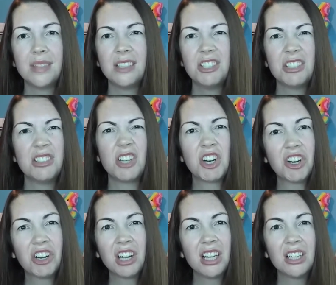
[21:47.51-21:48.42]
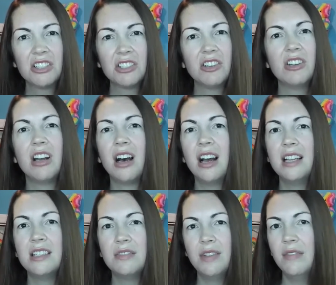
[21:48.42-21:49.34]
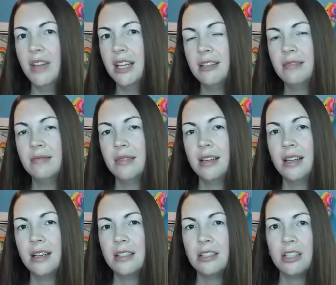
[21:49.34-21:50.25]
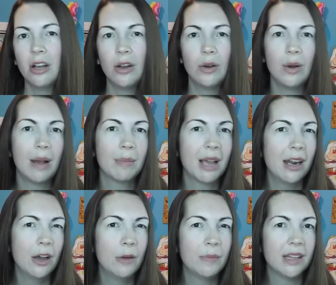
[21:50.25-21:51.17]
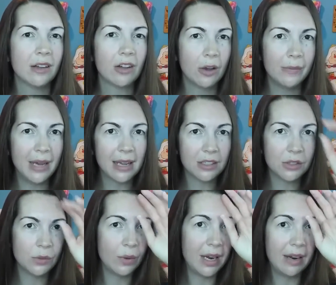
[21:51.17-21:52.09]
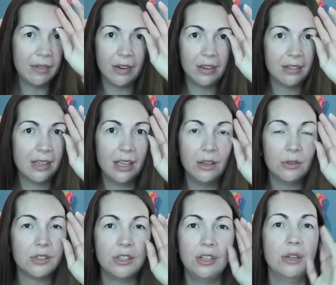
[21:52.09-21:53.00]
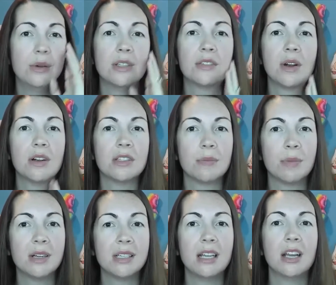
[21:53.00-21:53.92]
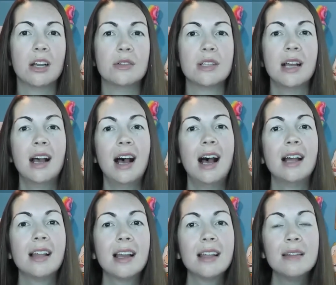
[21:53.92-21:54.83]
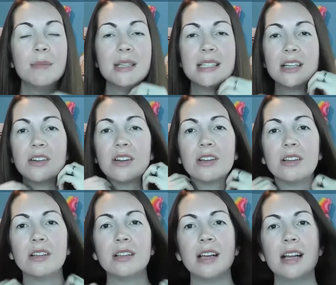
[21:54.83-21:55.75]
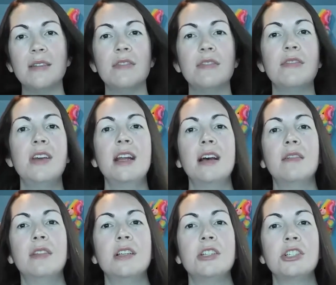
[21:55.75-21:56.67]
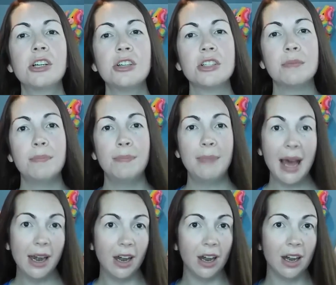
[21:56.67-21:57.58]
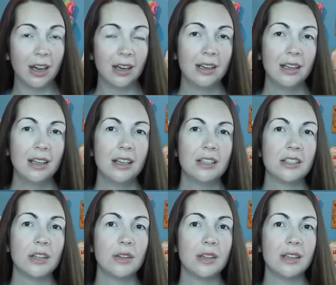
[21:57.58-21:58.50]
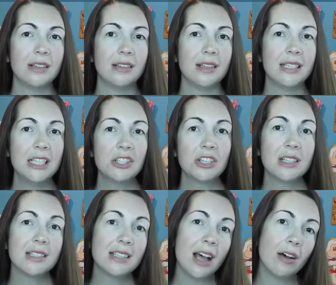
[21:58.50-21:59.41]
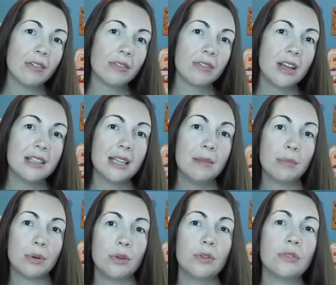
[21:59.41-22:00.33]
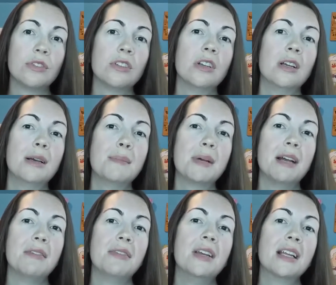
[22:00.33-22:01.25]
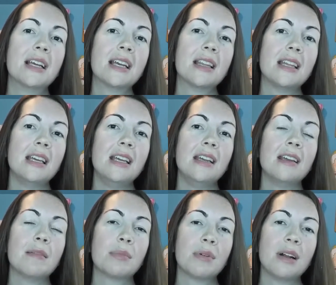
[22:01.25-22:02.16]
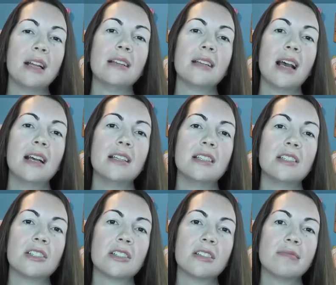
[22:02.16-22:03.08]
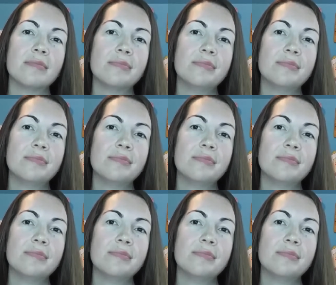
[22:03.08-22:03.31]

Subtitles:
they're just darker colors. They're not as vivid. So I'm kind of hoping they'll go back to whatever they used to do as far as the printing goes. I like the material and fit of the shirts better. So the t-shirt itself has improved, but I feel like the print has